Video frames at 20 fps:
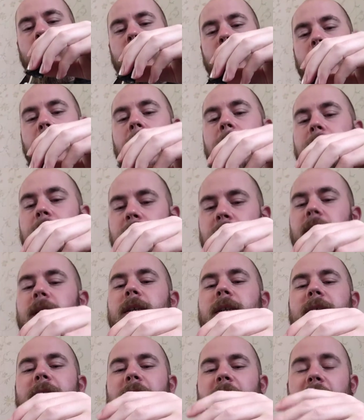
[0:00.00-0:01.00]
Yeah,
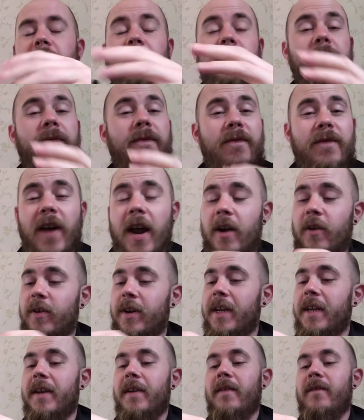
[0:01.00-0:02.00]
it's
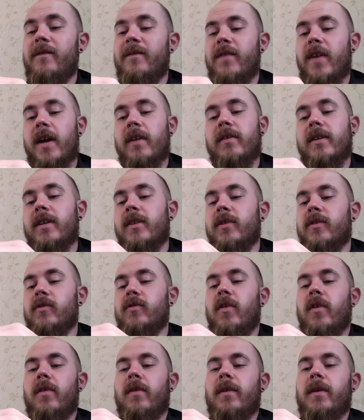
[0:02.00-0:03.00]
very, very
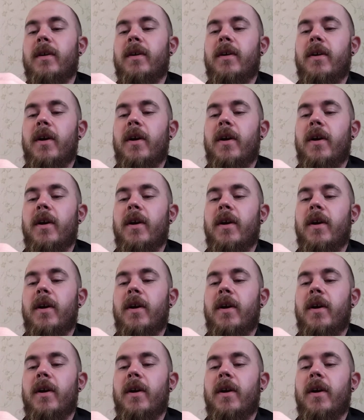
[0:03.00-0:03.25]
strong.